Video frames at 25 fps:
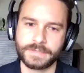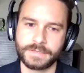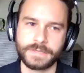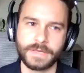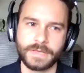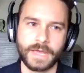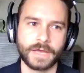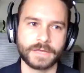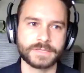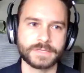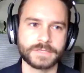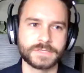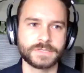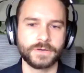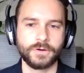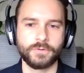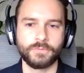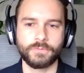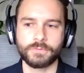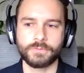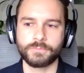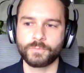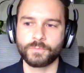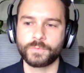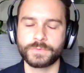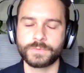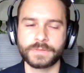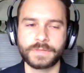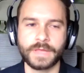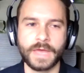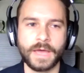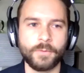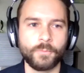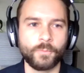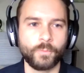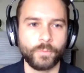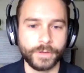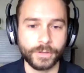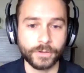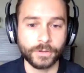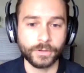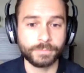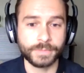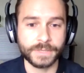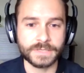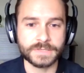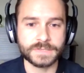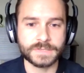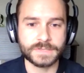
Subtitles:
Yeah. So that will be